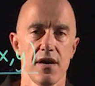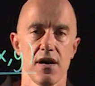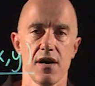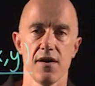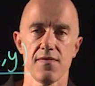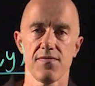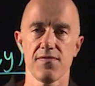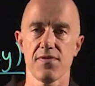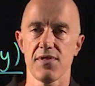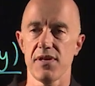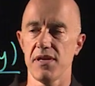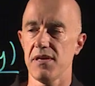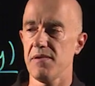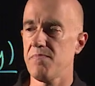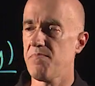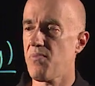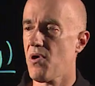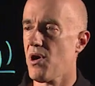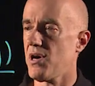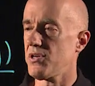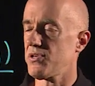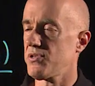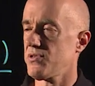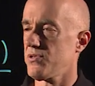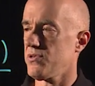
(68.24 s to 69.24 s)
of the
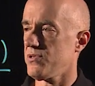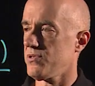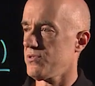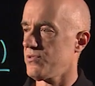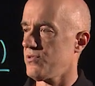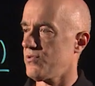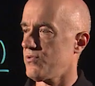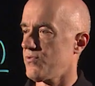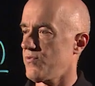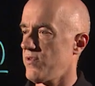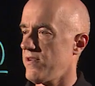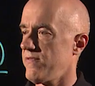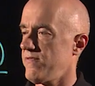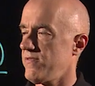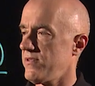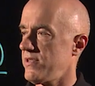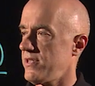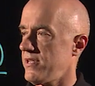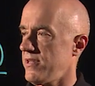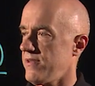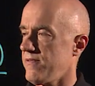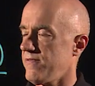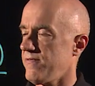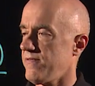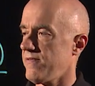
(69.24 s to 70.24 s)
partial
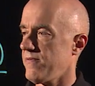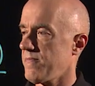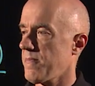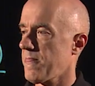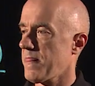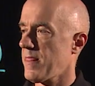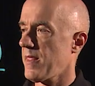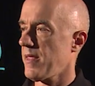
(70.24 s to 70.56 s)
derivative.